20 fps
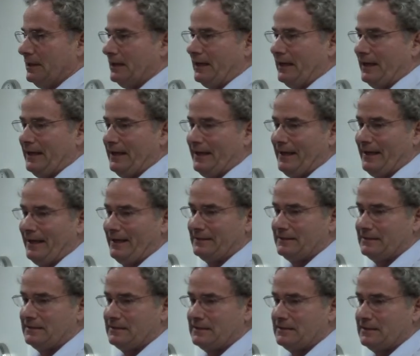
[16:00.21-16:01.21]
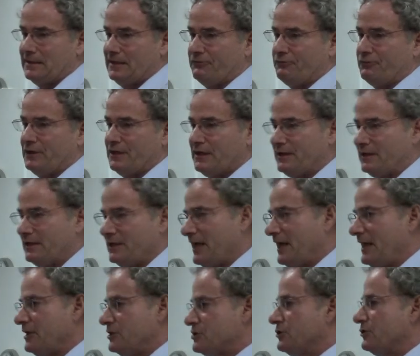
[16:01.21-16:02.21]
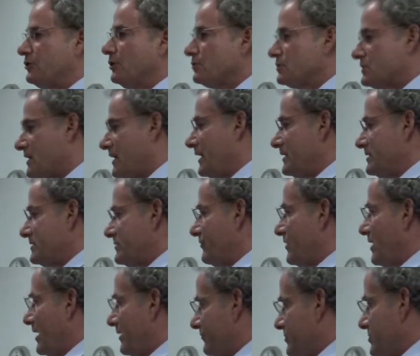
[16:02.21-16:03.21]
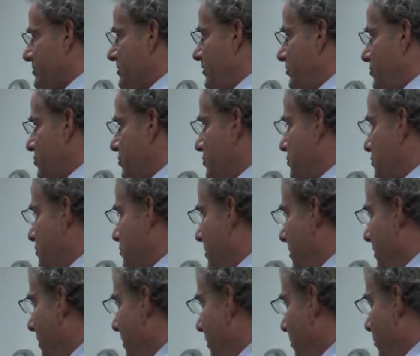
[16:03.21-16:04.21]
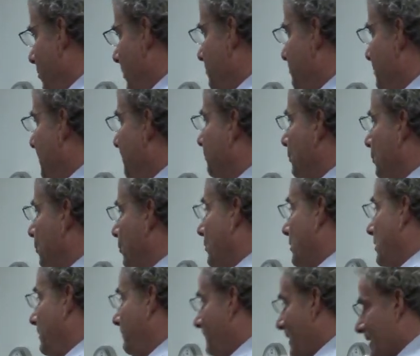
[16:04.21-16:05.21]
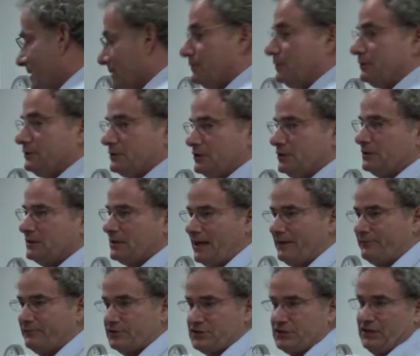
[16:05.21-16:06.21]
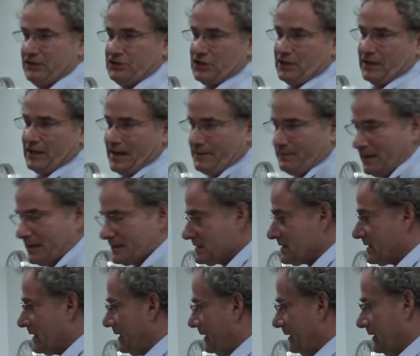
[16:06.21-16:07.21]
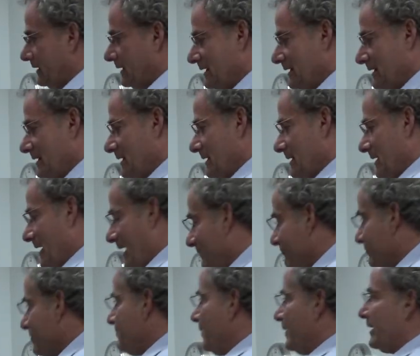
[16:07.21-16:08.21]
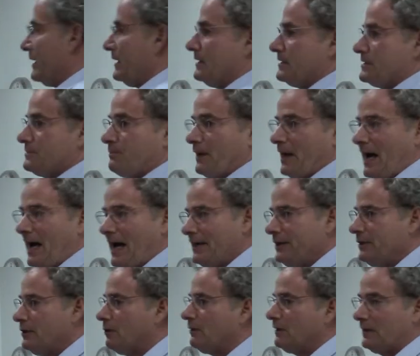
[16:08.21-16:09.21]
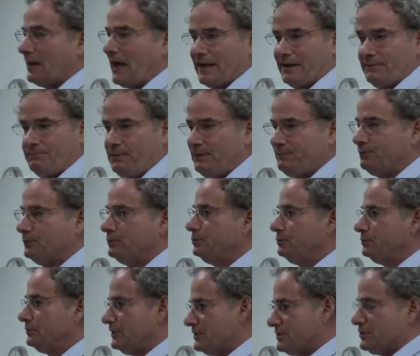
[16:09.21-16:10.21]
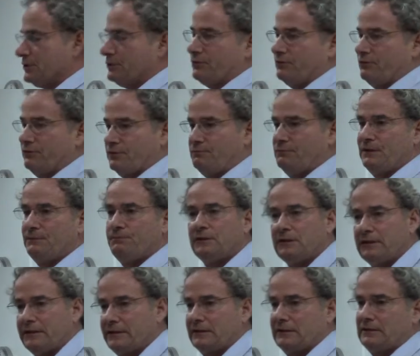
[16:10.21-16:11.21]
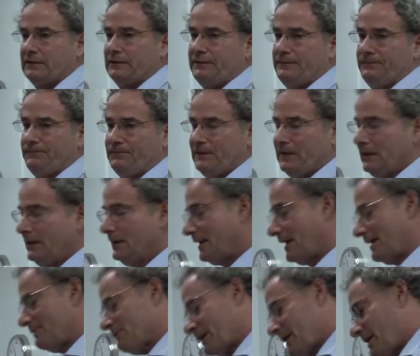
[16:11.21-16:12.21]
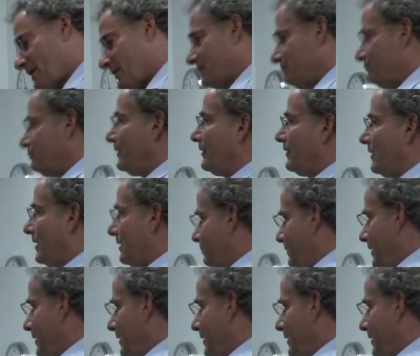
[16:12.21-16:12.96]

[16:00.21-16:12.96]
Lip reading: And if we can engage in those kinds of conversations with people who are amenable to conversation, and I'm not saying everybody is, but I know a lot of people who disagree with me politically. I'm a card player.